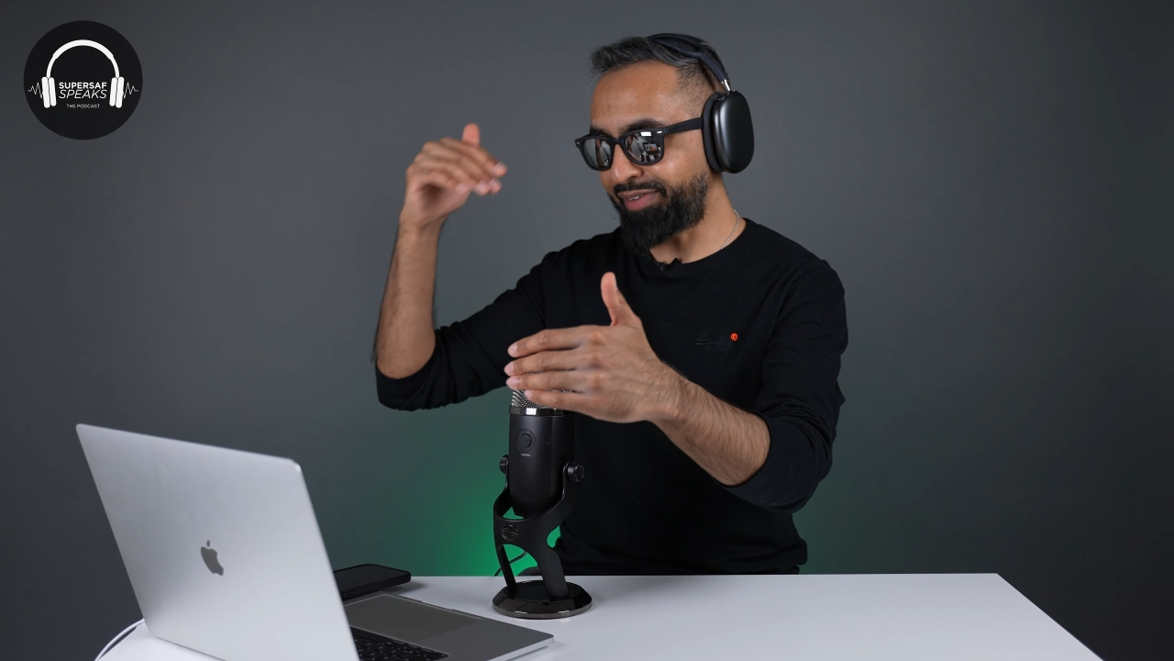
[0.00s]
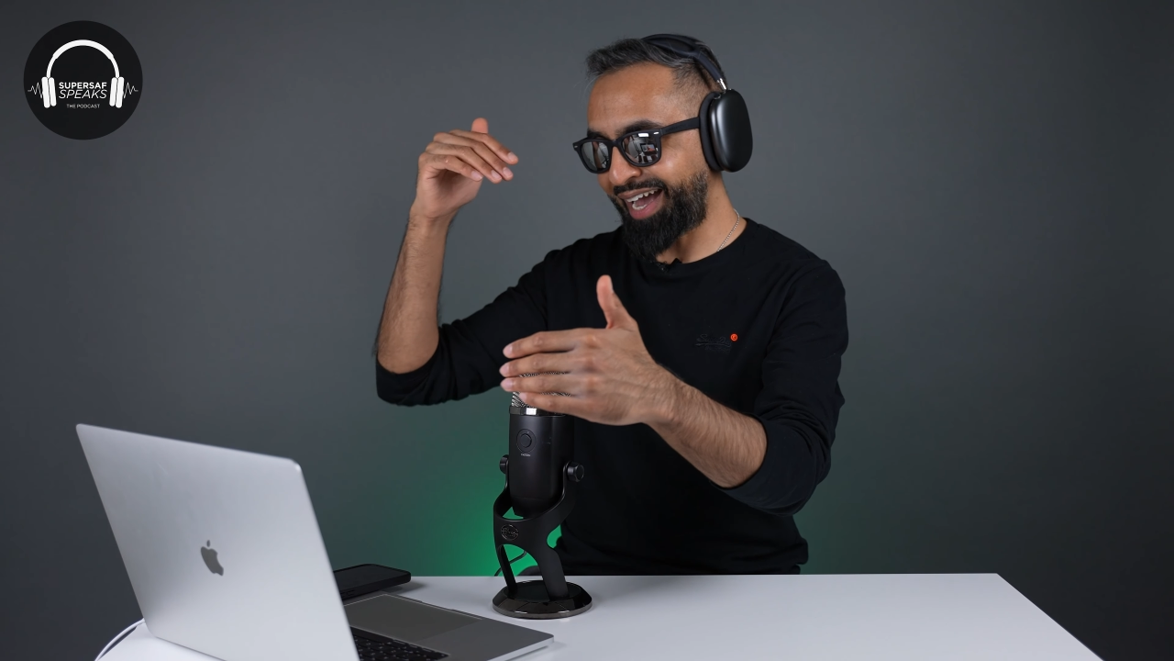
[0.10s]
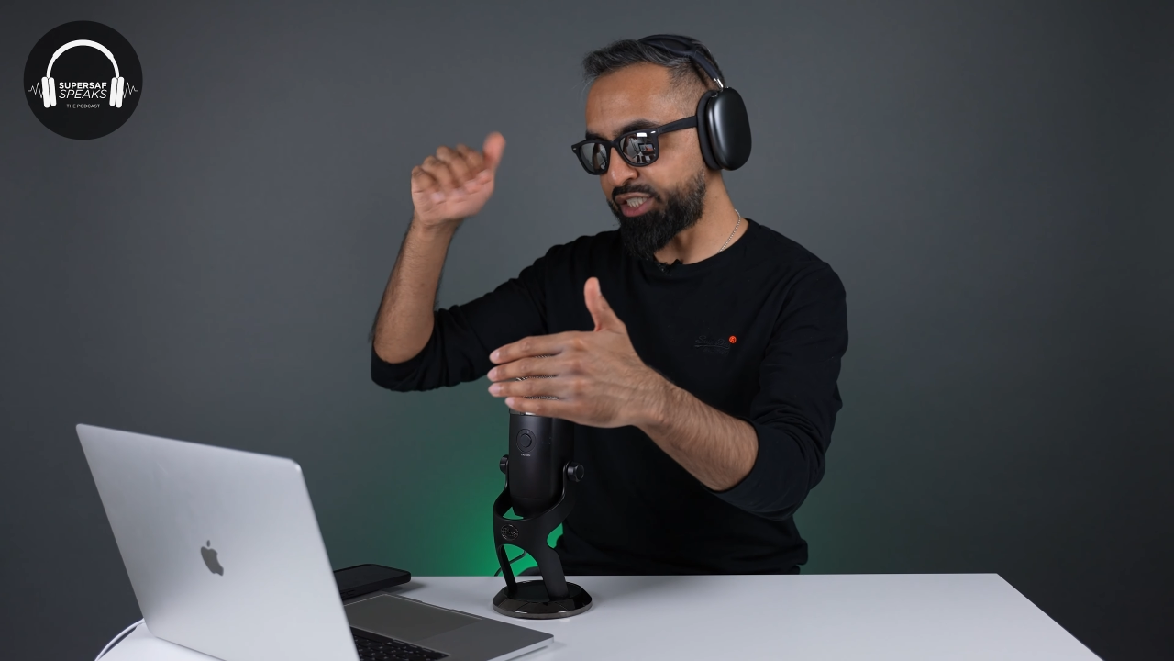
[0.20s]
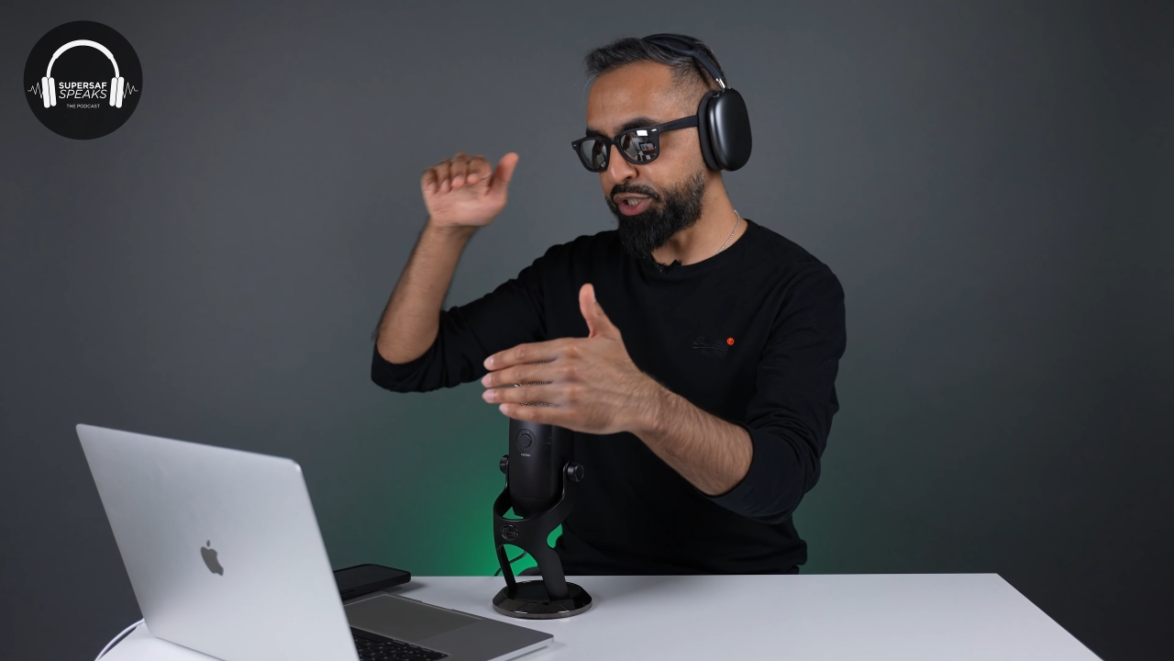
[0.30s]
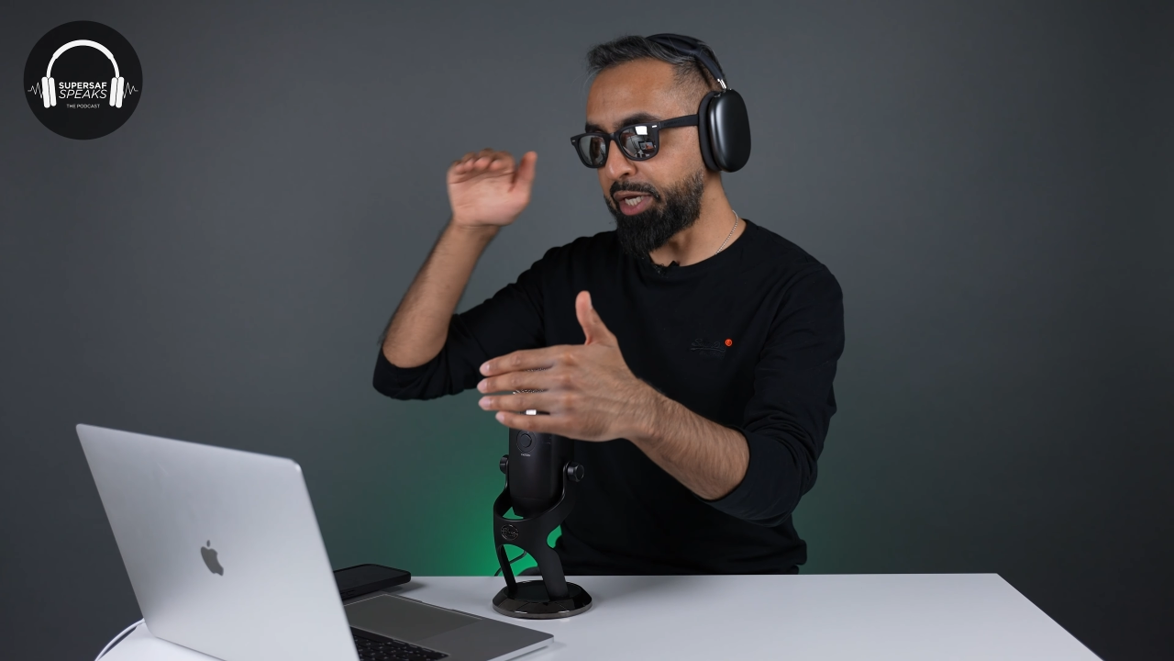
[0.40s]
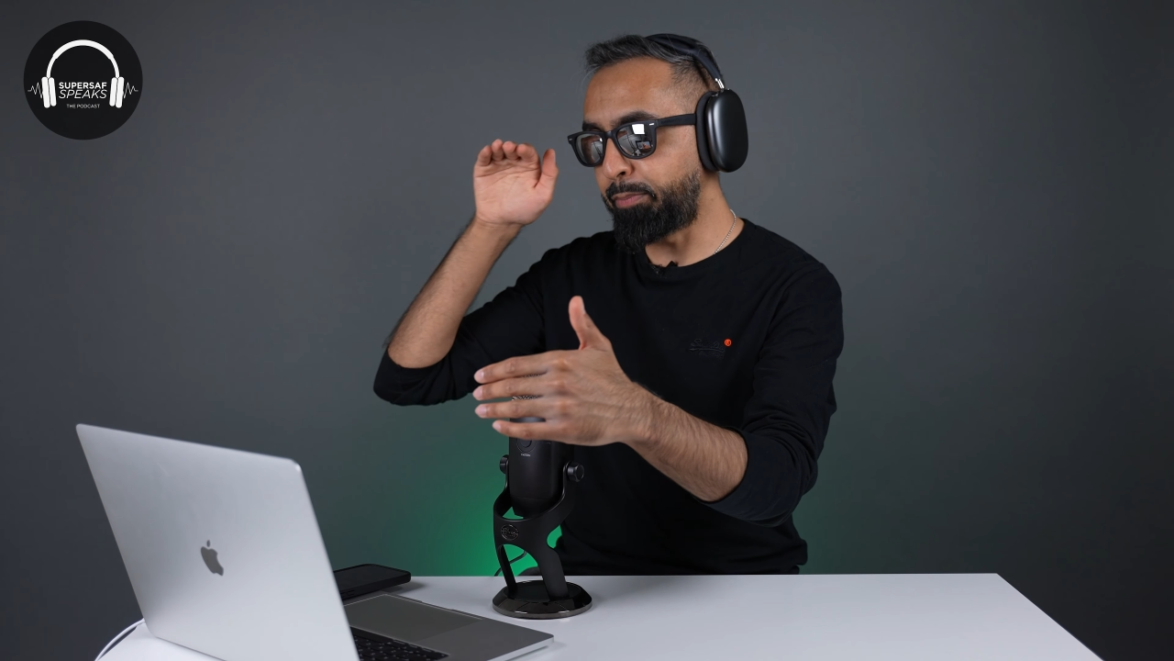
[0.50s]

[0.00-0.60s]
actually a